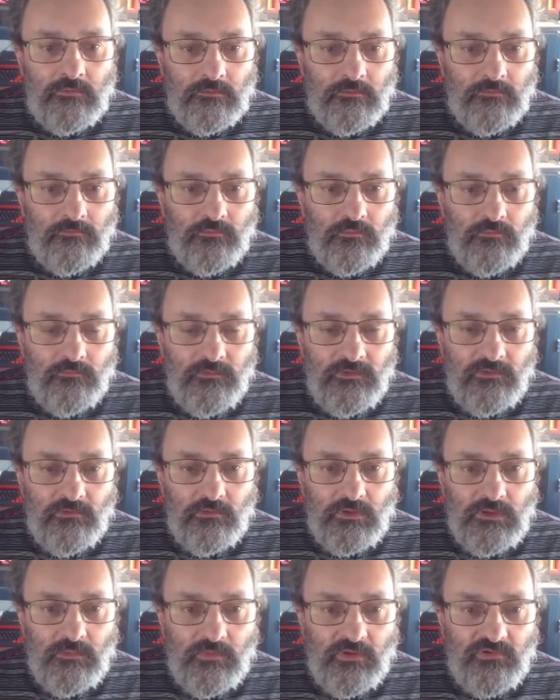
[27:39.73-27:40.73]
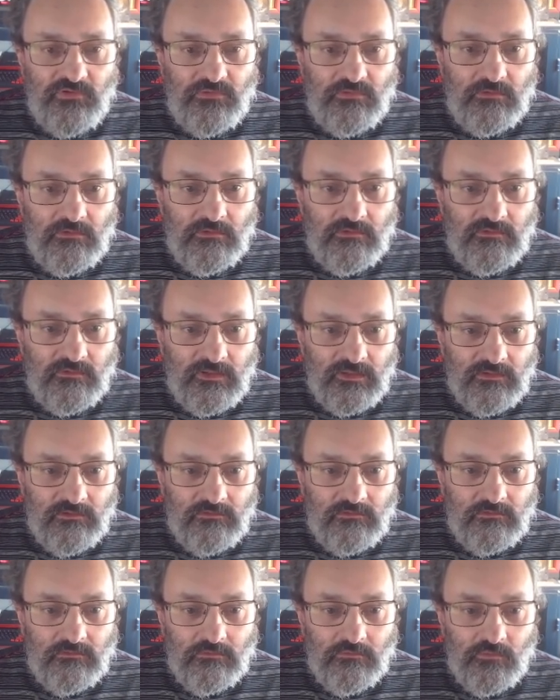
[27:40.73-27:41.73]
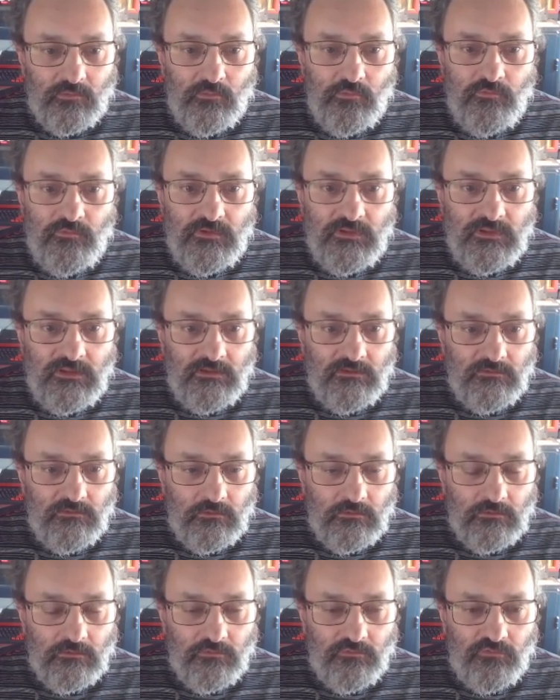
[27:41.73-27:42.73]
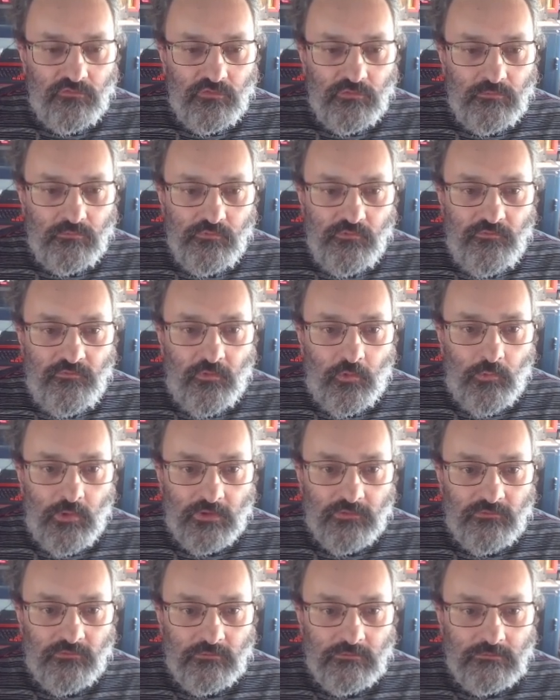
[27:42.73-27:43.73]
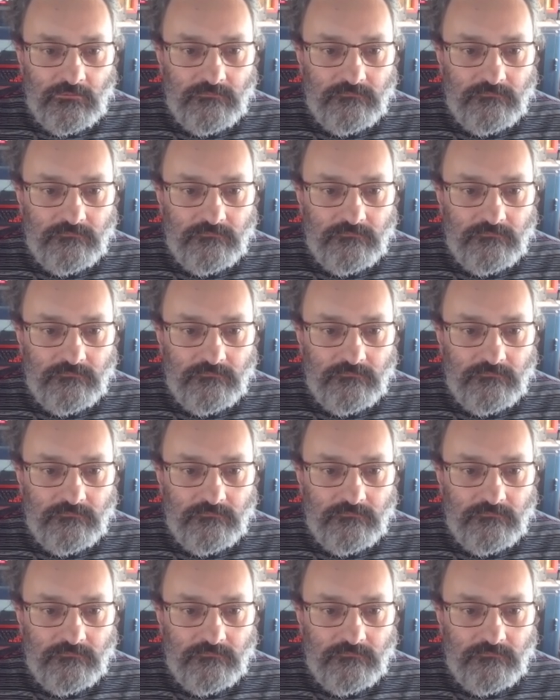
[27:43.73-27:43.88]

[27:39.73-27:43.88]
of the video animation that the movie should move forward to.